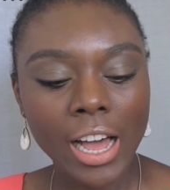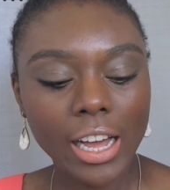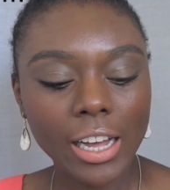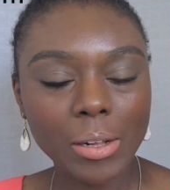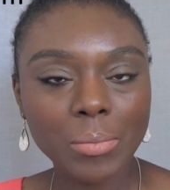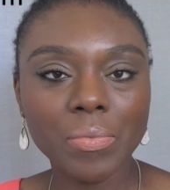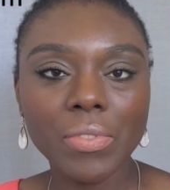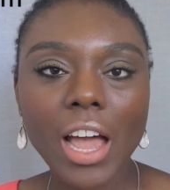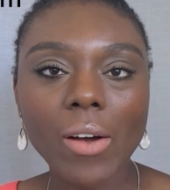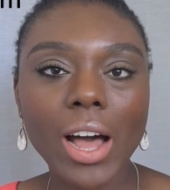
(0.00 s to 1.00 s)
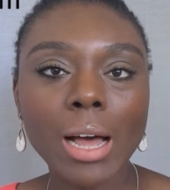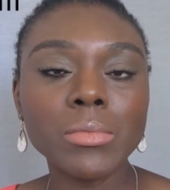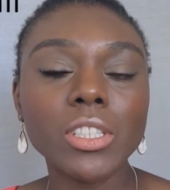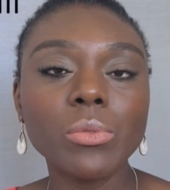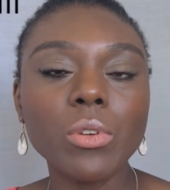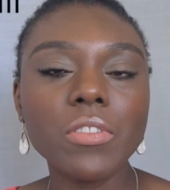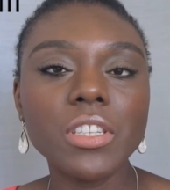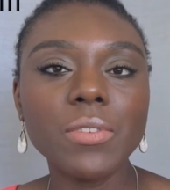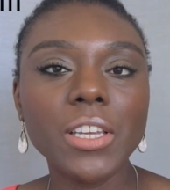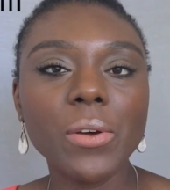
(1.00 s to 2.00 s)
Um, now I'm done with this
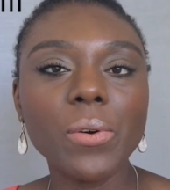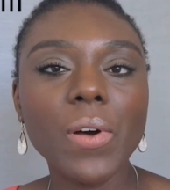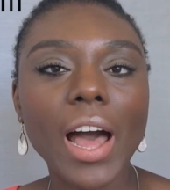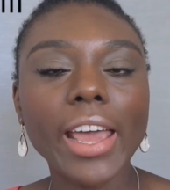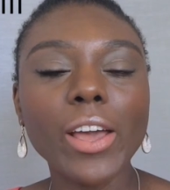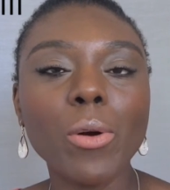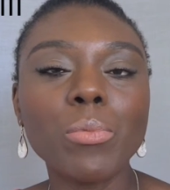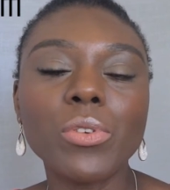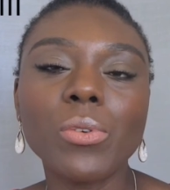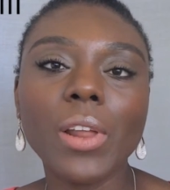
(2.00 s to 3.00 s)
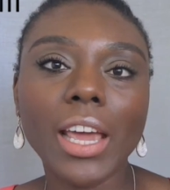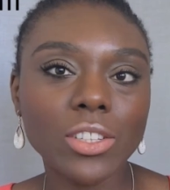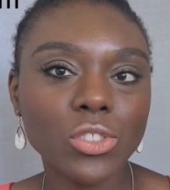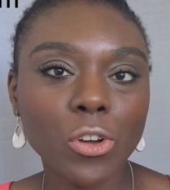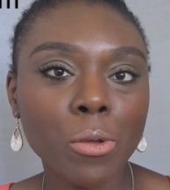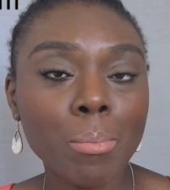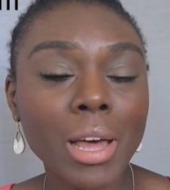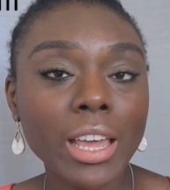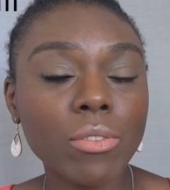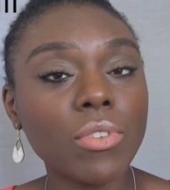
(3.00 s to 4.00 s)
video. I hope you'll enjoy
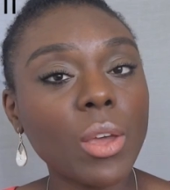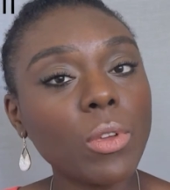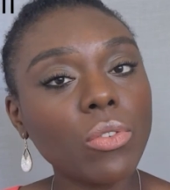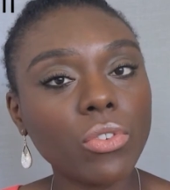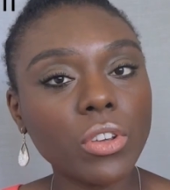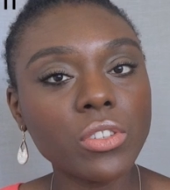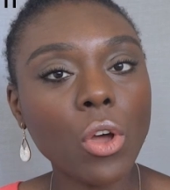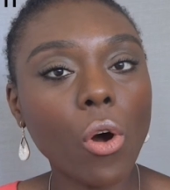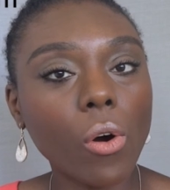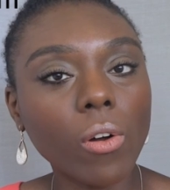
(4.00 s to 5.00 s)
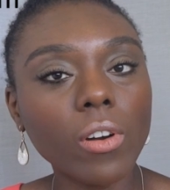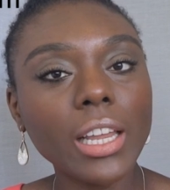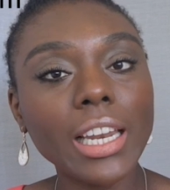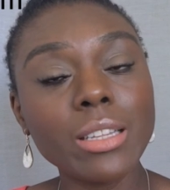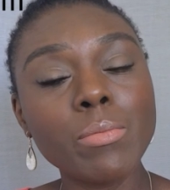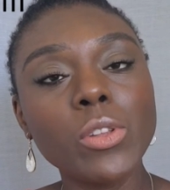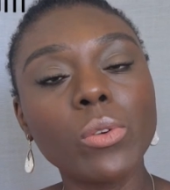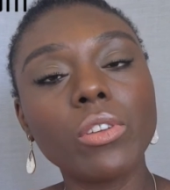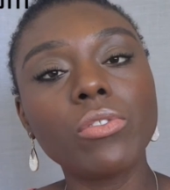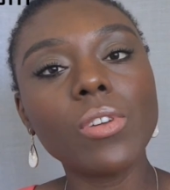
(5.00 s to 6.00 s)
my very first haul. Let me know
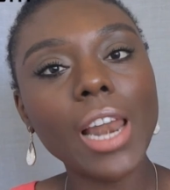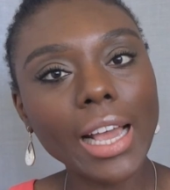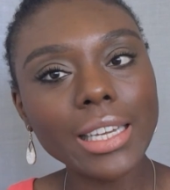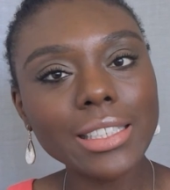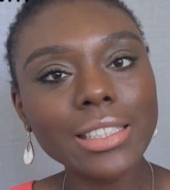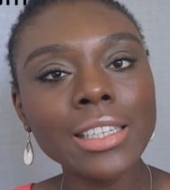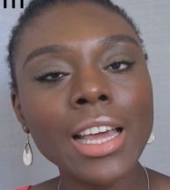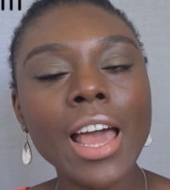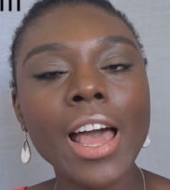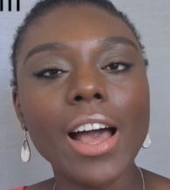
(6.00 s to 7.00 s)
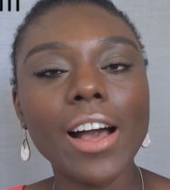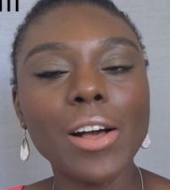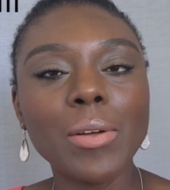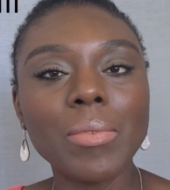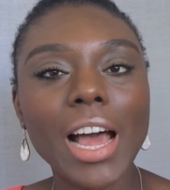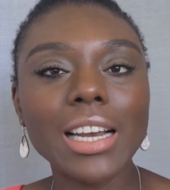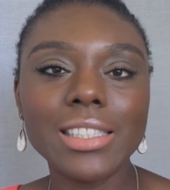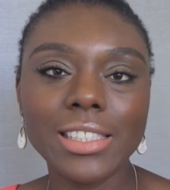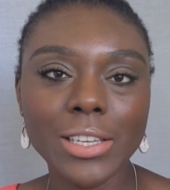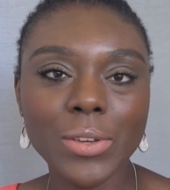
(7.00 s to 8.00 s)
if you like it. Um, I'll
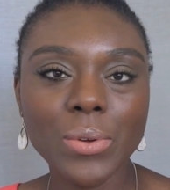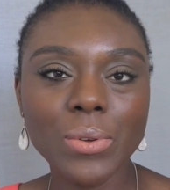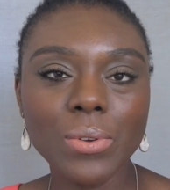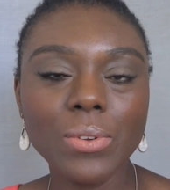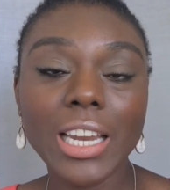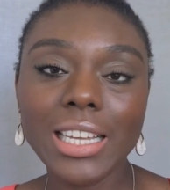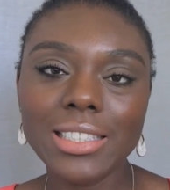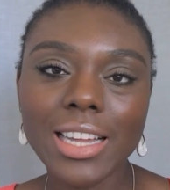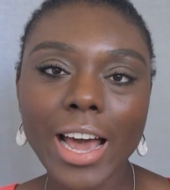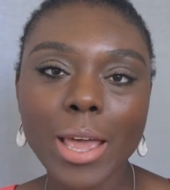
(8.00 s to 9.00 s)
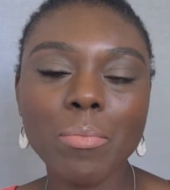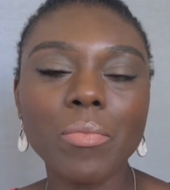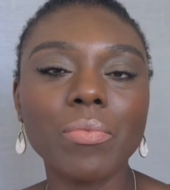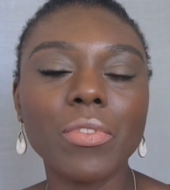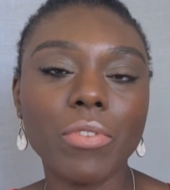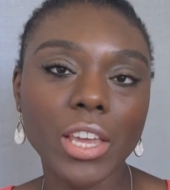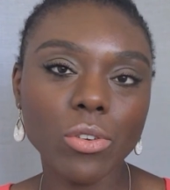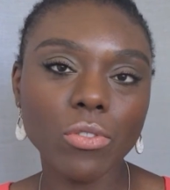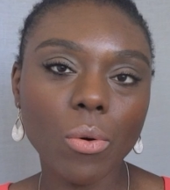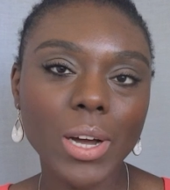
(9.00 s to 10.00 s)
see you next time. Thank
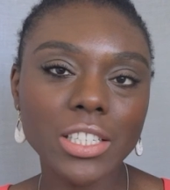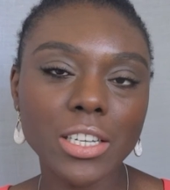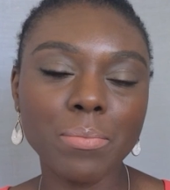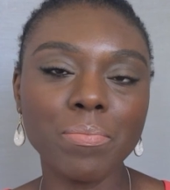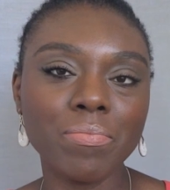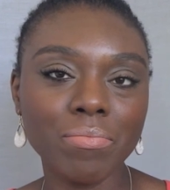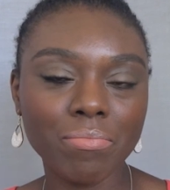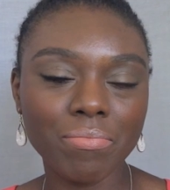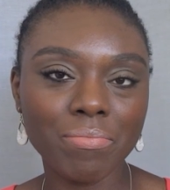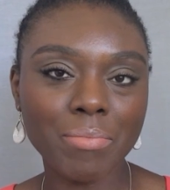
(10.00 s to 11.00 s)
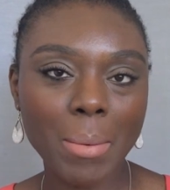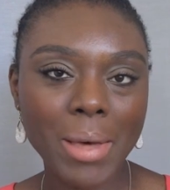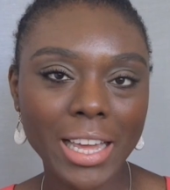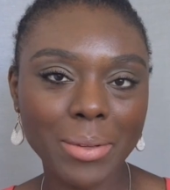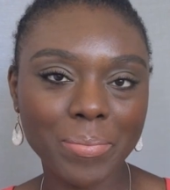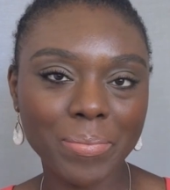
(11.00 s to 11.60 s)
you for watching. Bye bye.